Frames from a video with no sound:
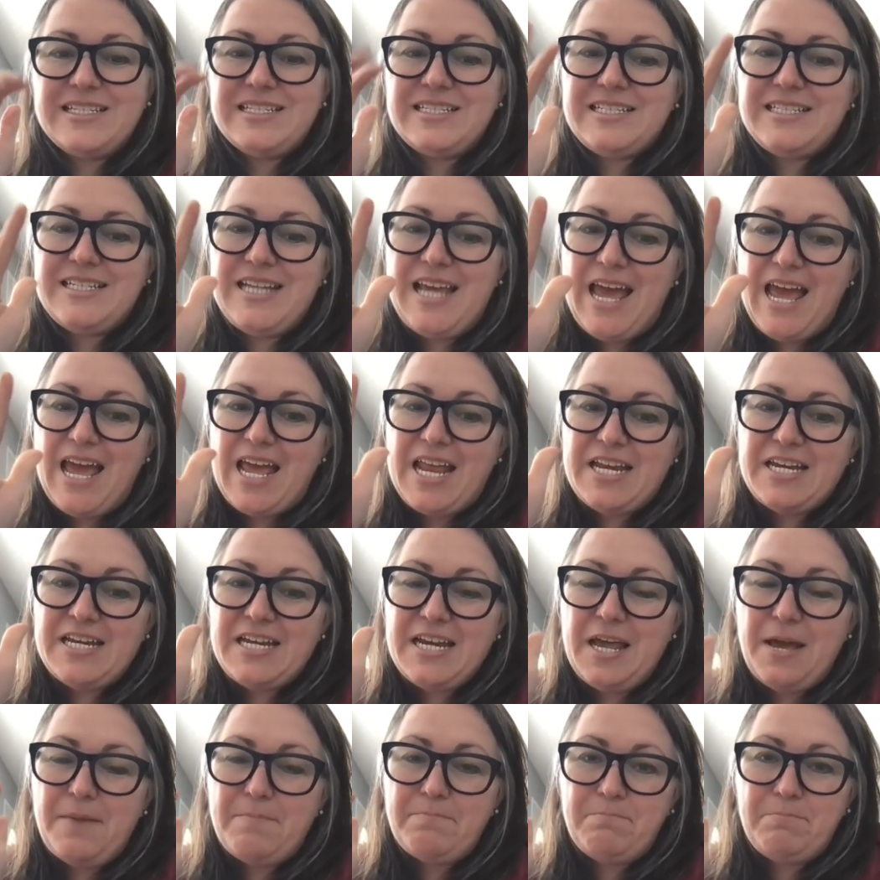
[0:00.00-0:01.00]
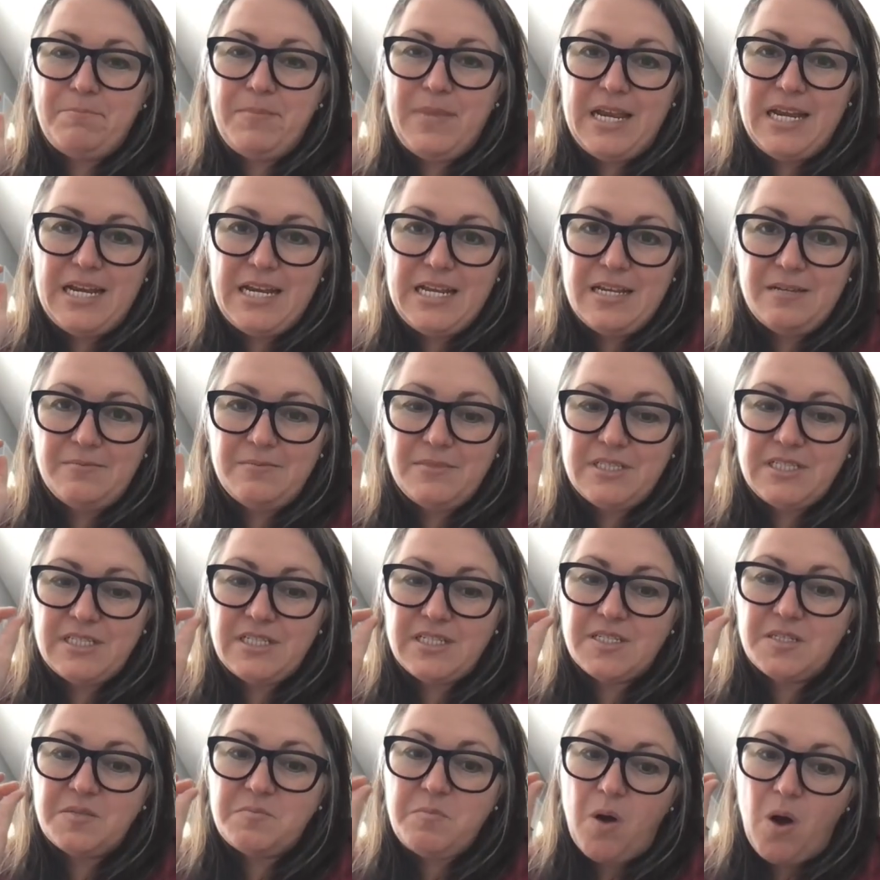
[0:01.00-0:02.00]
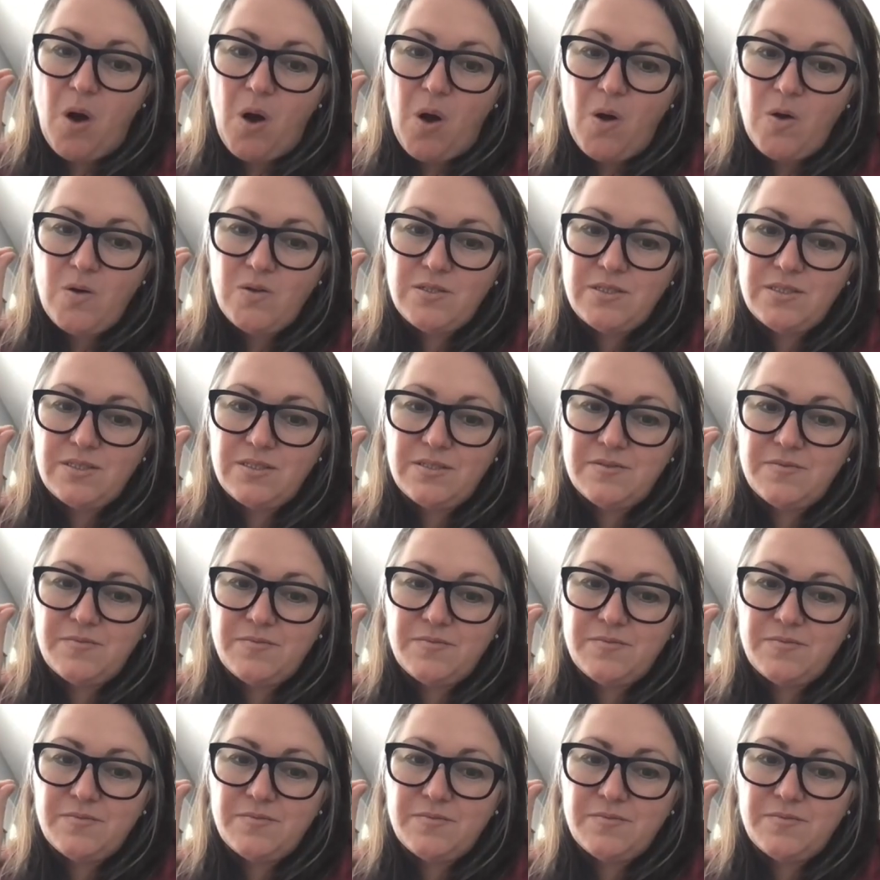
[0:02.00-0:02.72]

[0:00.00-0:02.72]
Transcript: 10 mediums to smalls,